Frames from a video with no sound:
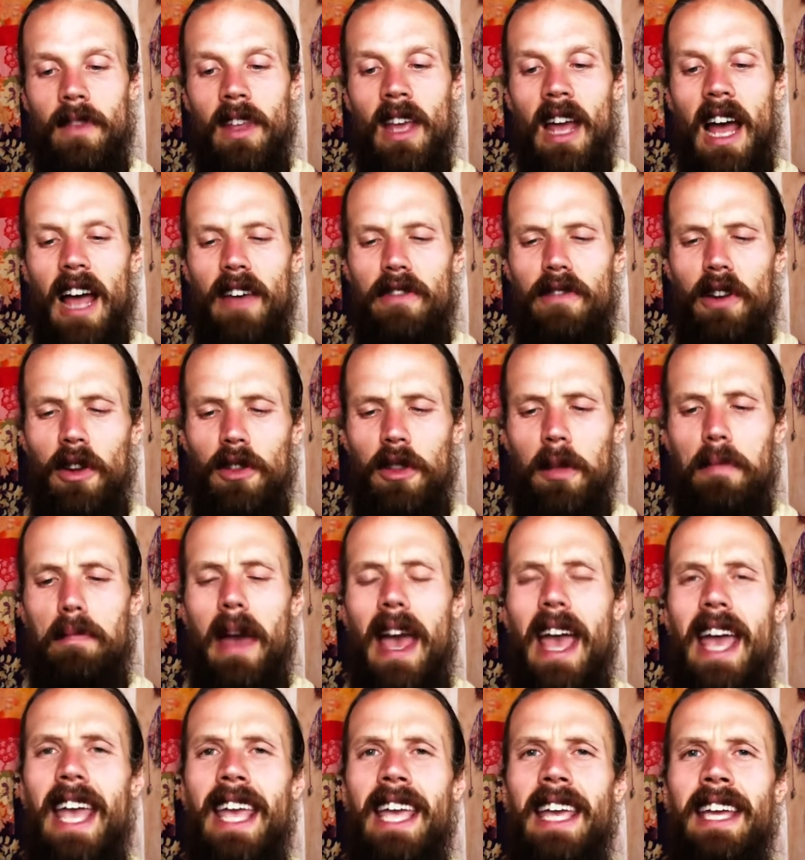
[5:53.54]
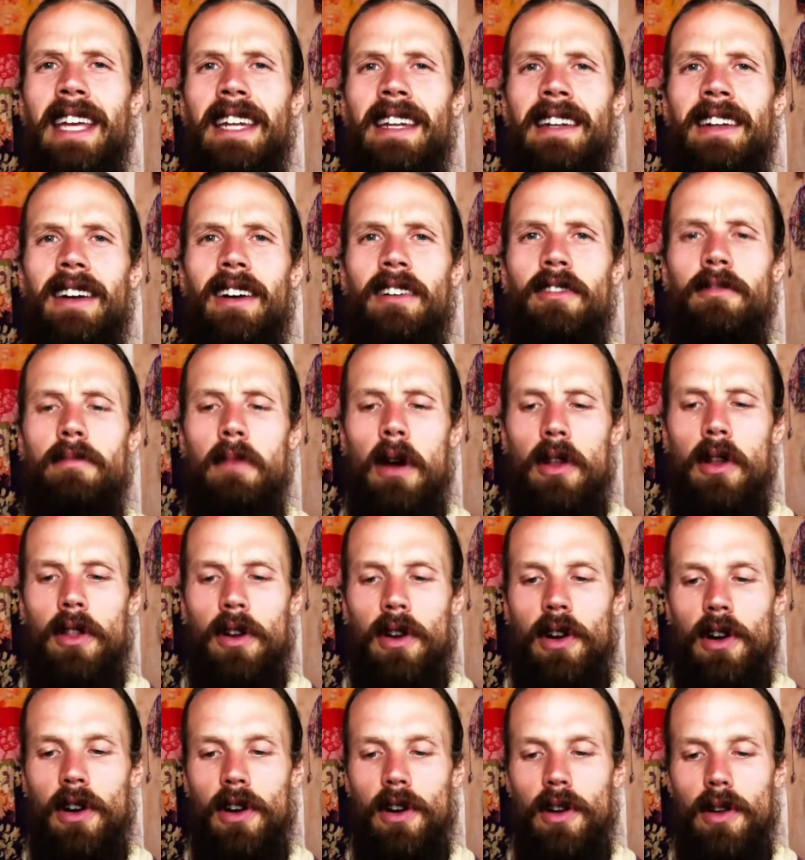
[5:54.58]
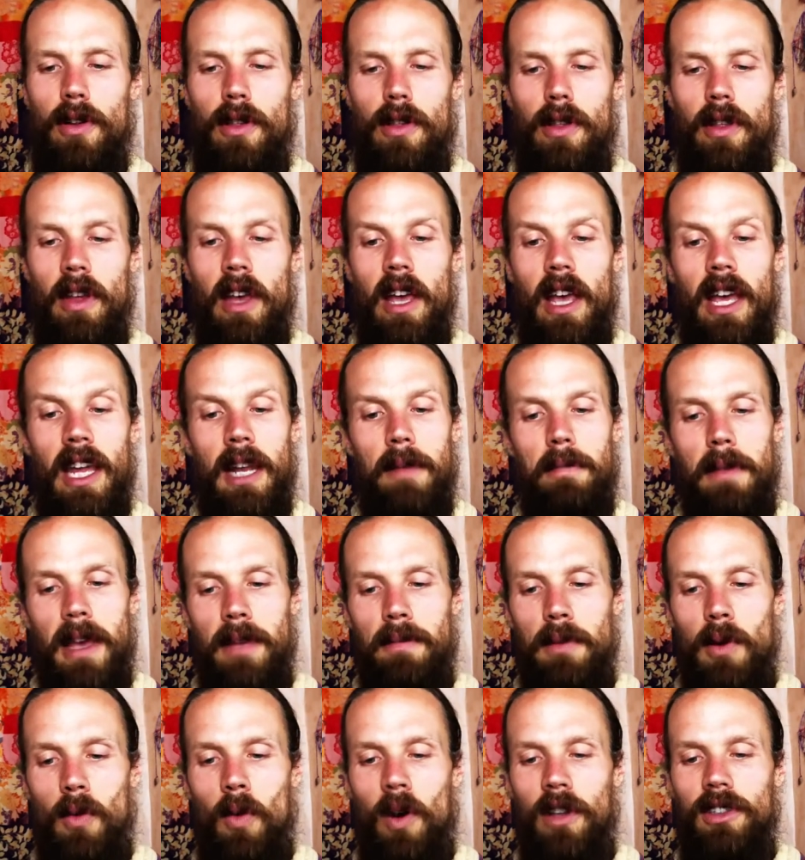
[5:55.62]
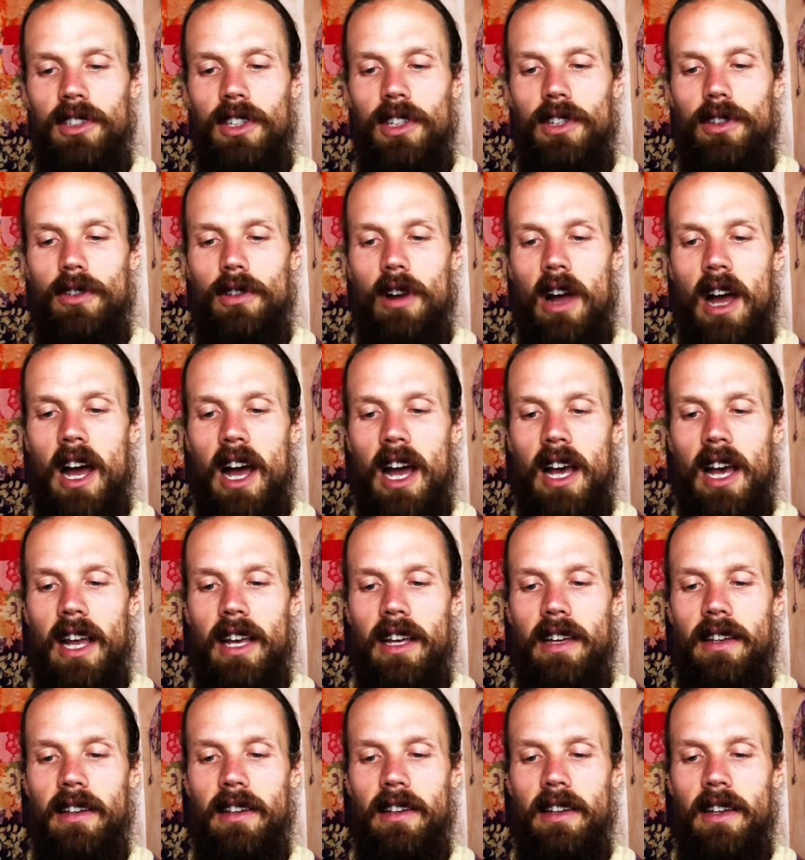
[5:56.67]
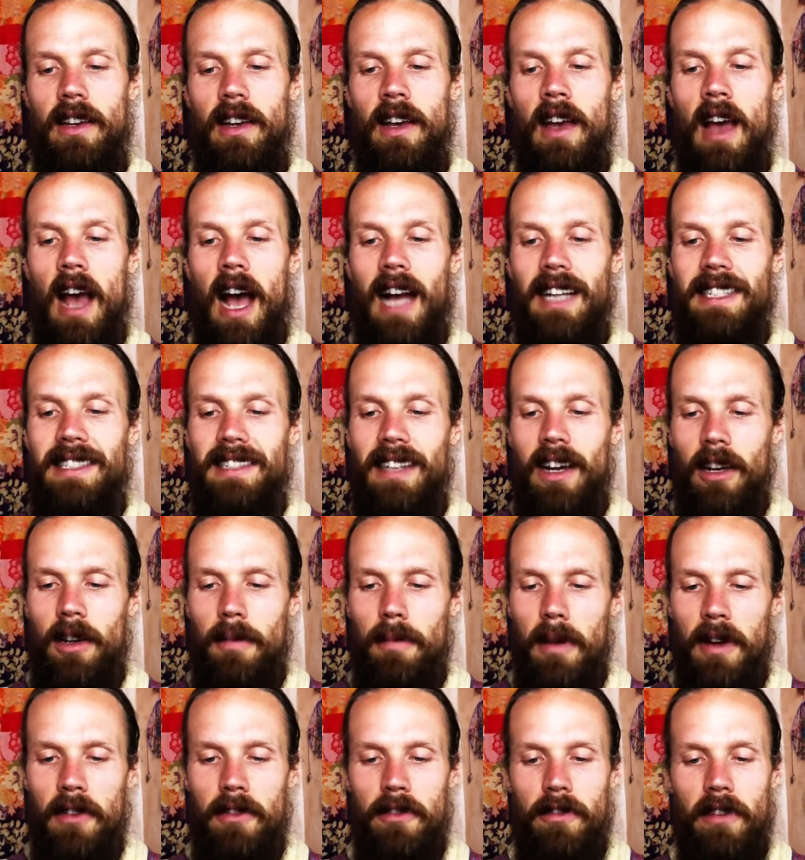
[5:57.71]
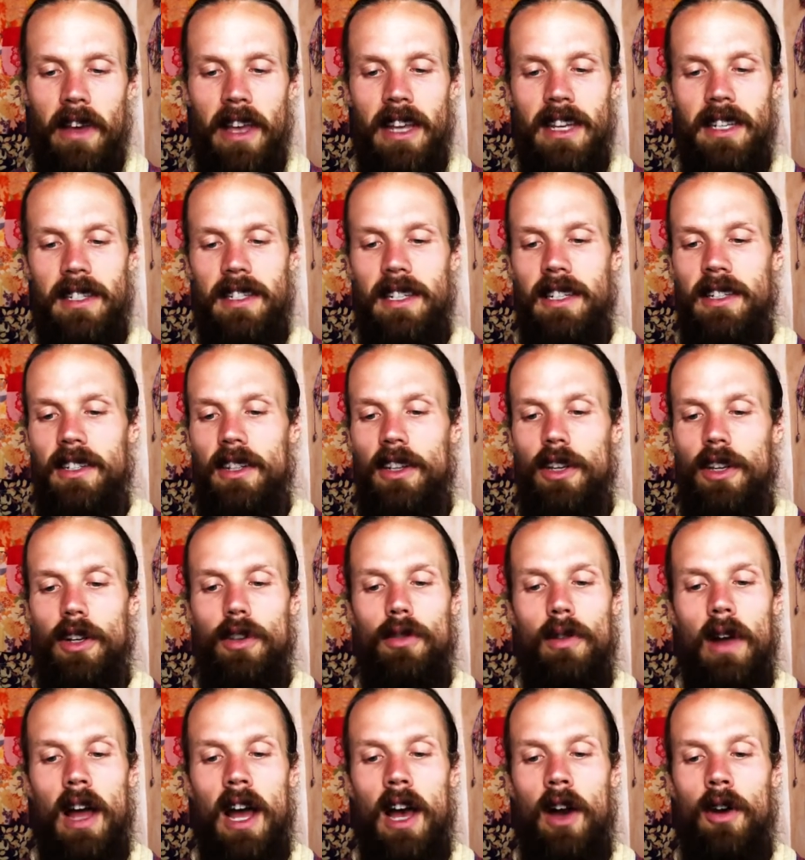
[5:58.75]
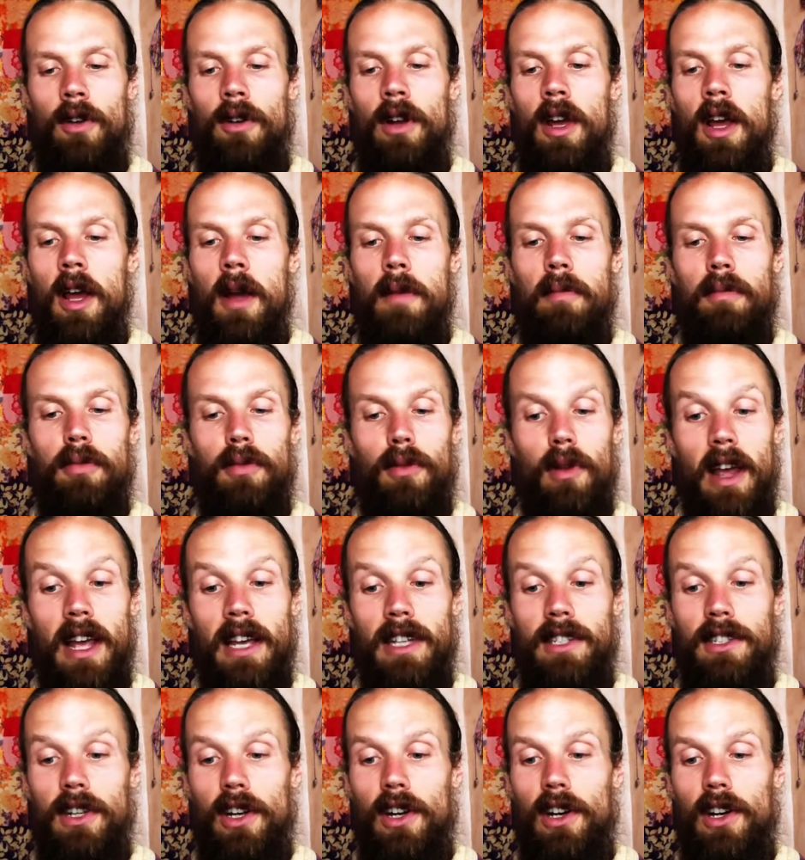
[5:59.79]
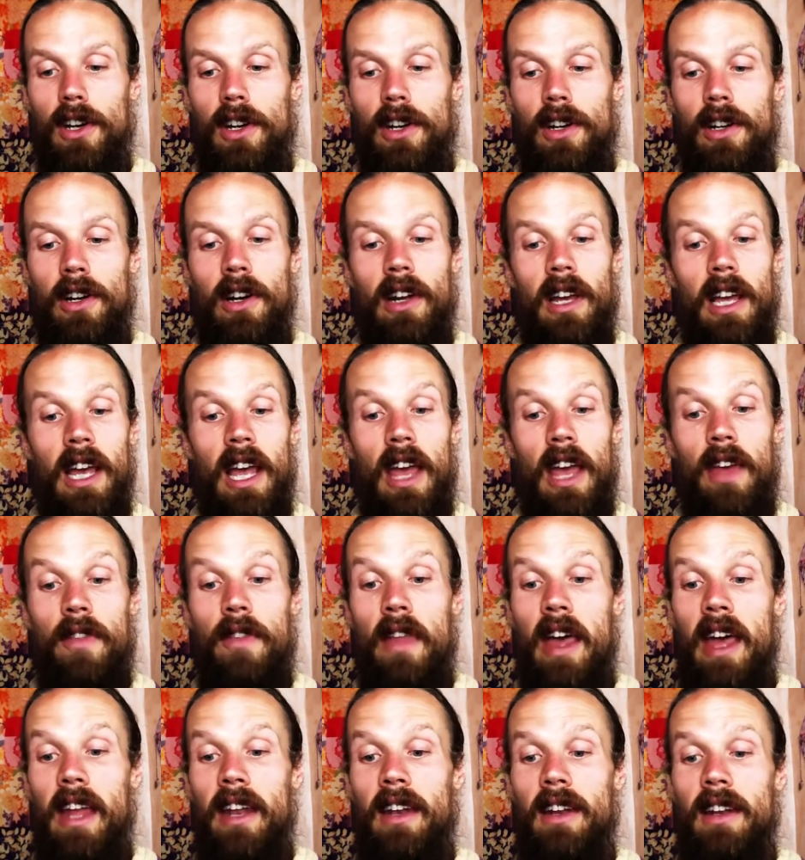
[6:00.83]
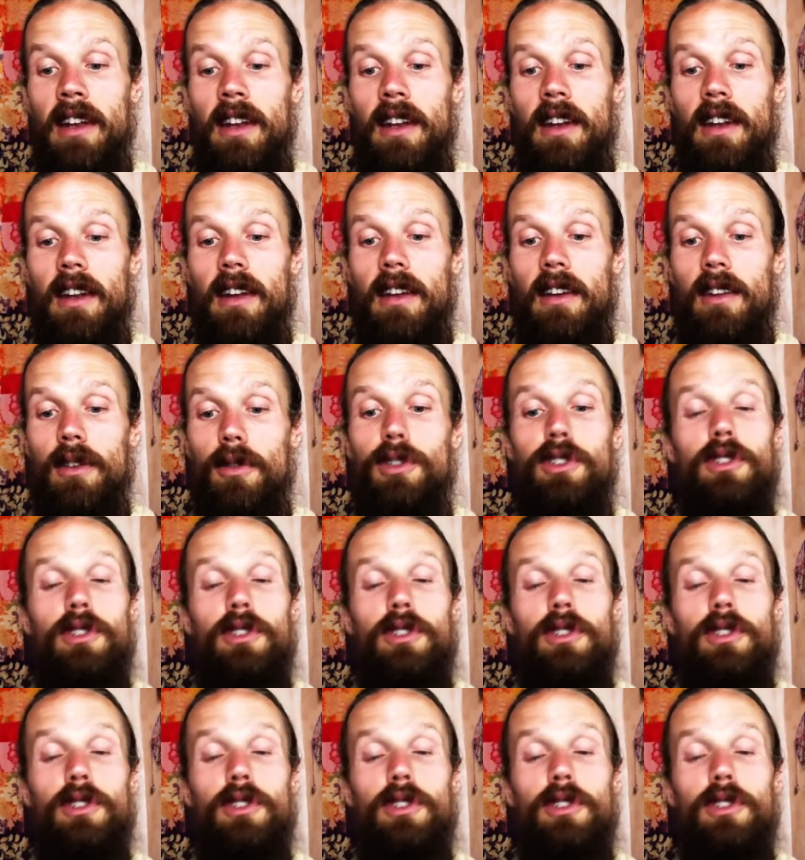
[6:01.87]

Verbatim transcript: I felt the pain of Mother Earth, and it made me want to cry. I sunk my face into the ground, prayed to her, and then was